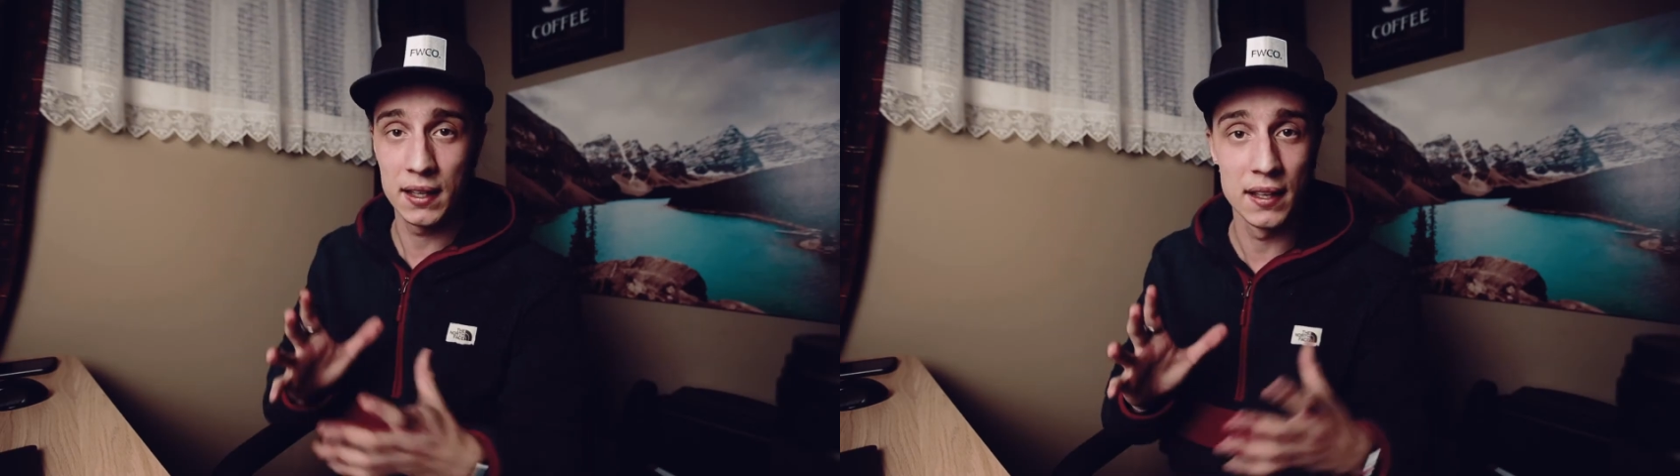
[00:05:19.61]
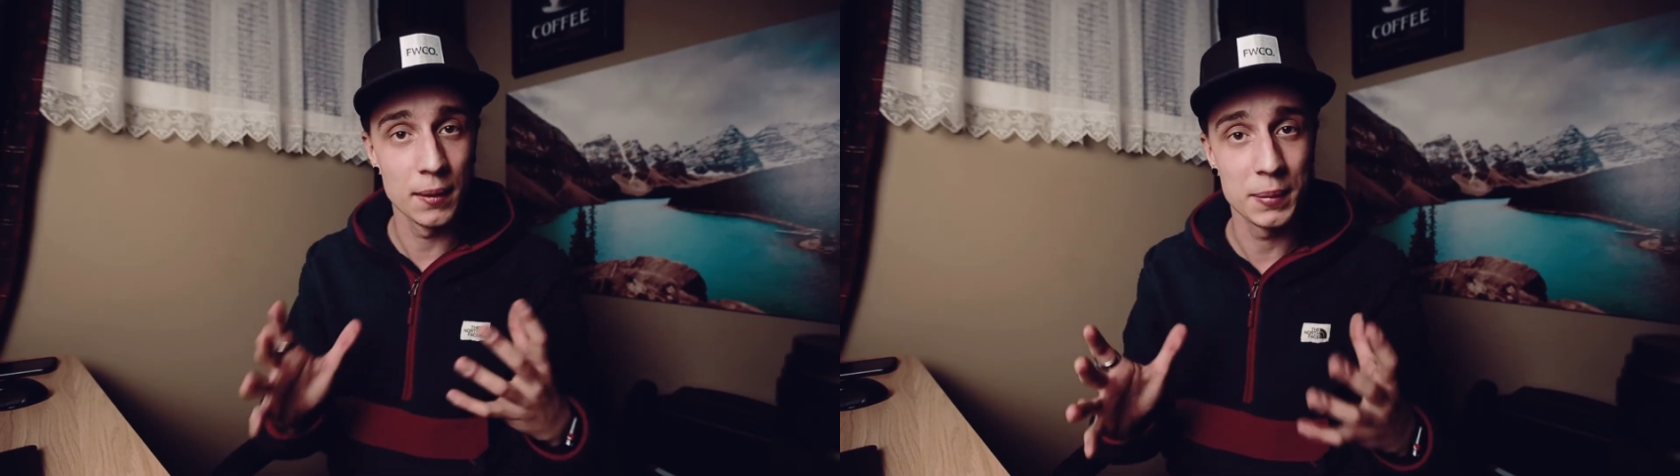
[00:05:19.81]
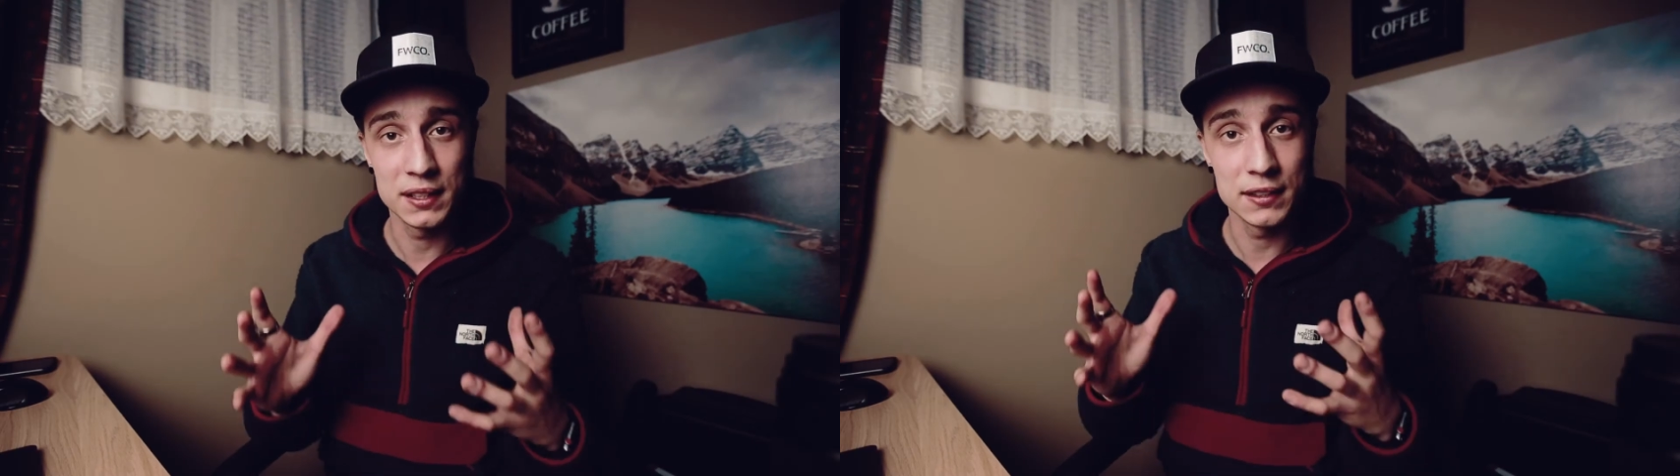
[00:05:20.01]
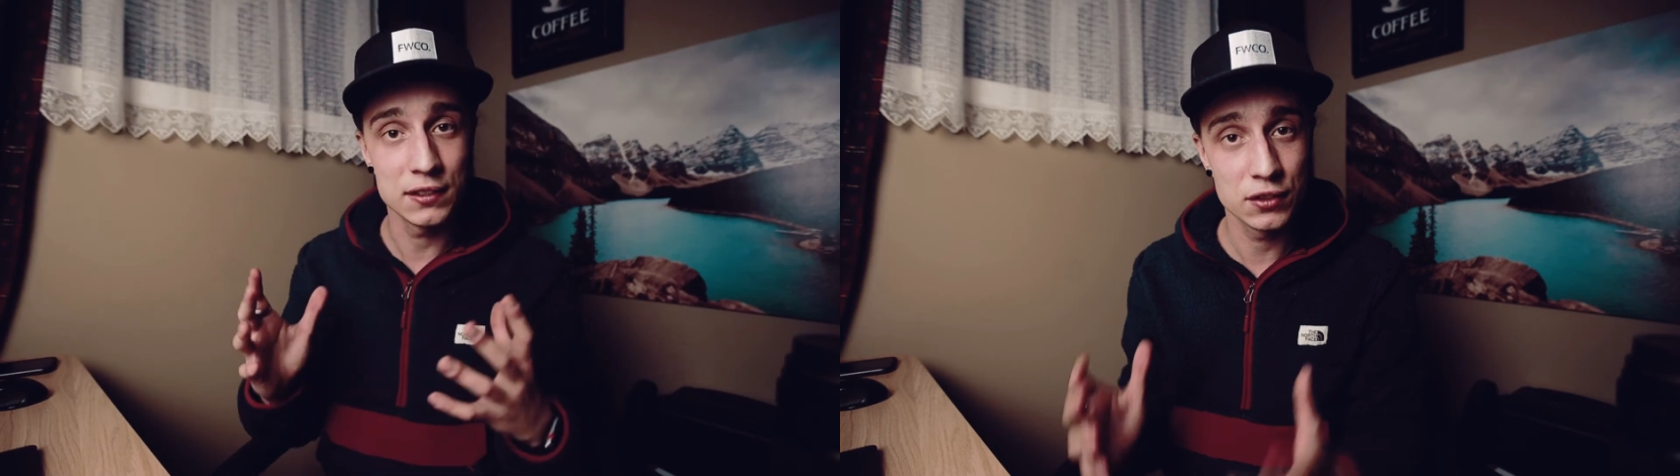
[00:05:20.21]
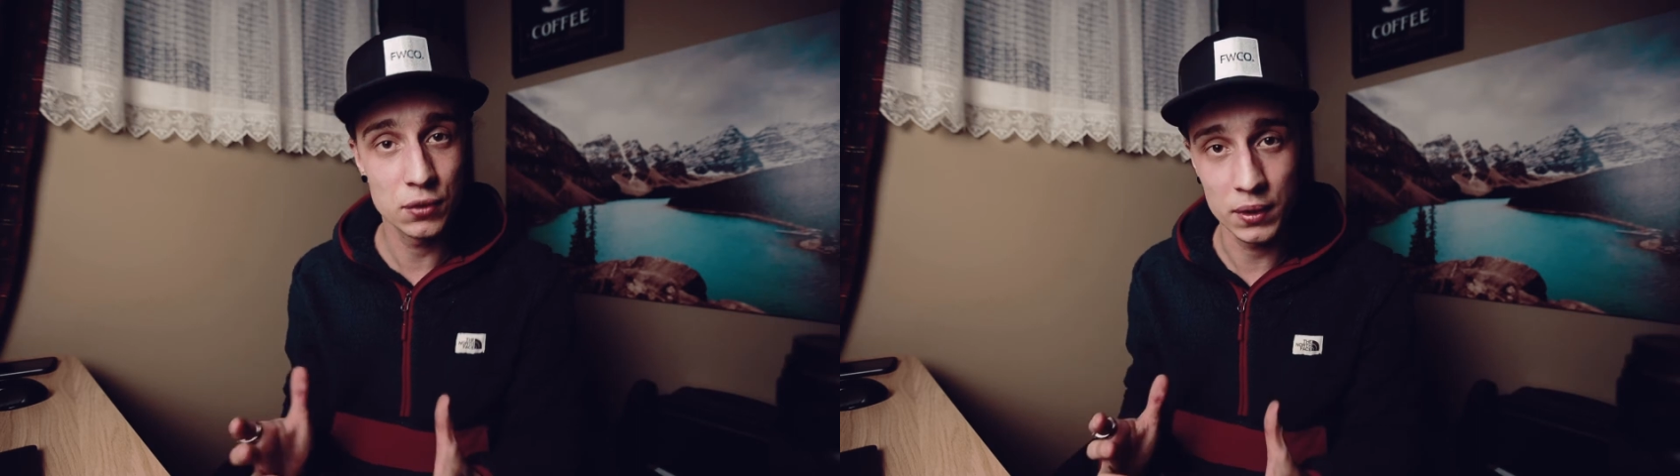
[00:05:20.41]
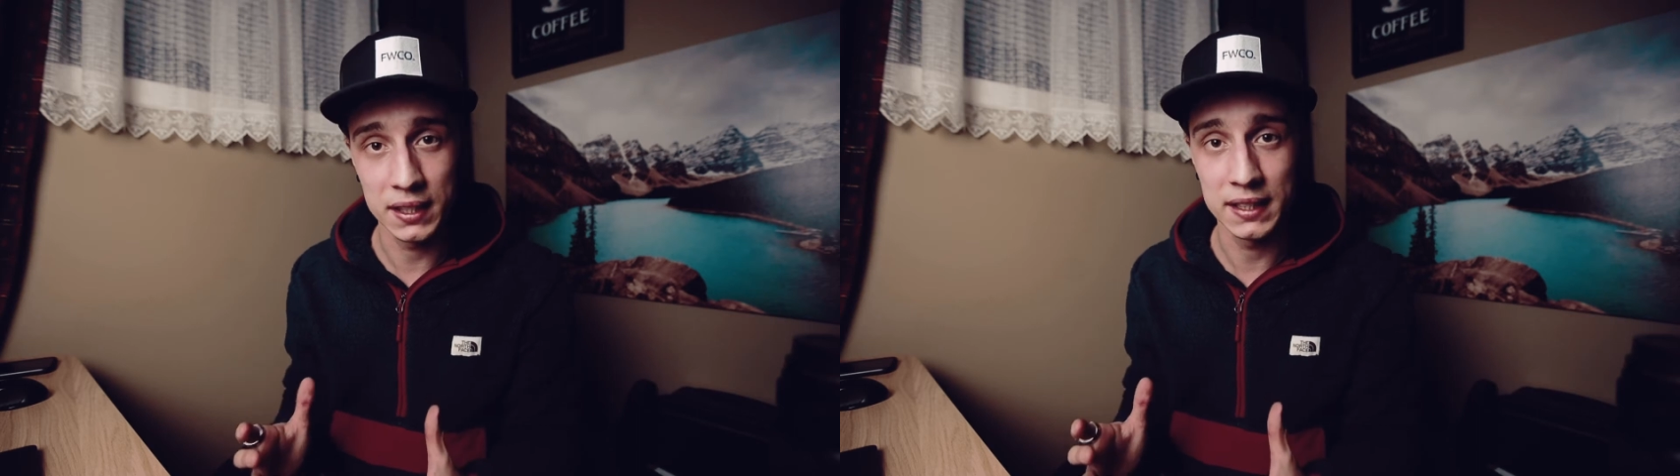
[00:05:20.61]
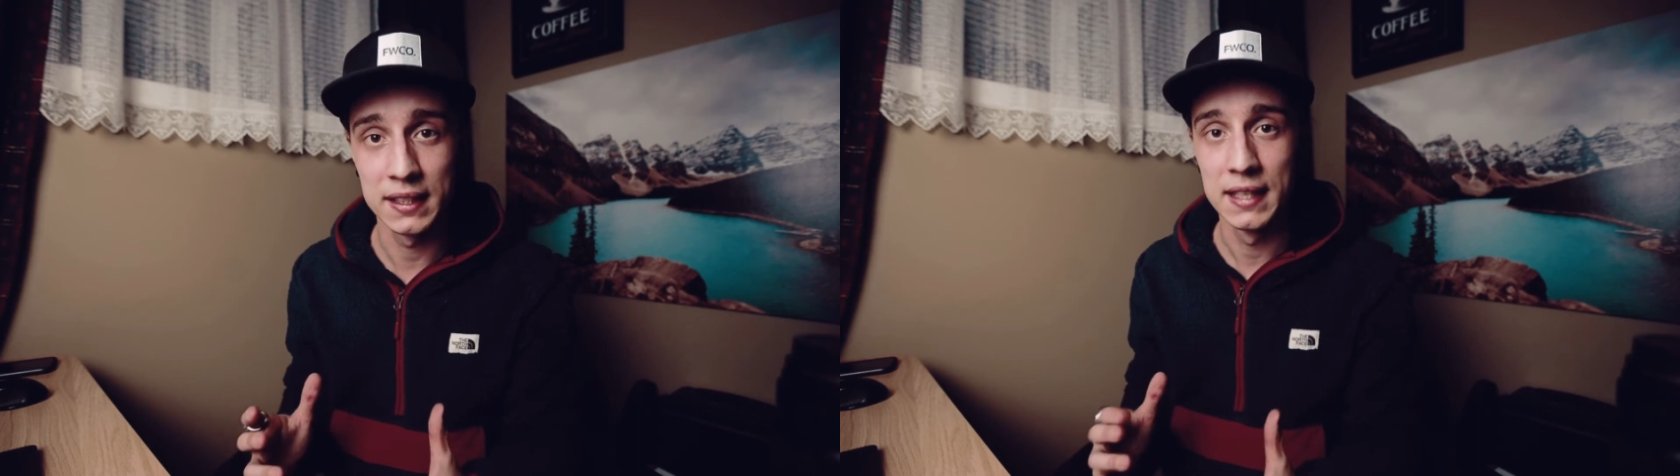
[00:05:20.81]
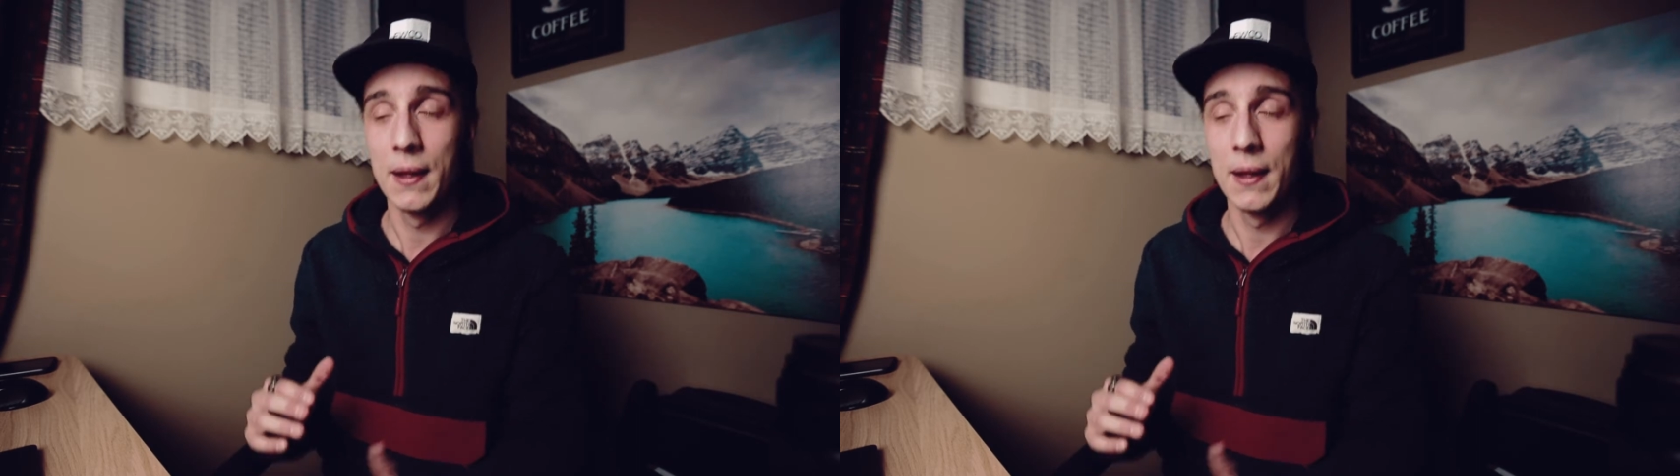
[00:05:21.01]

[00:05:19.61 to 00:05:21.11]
a little bit distorted.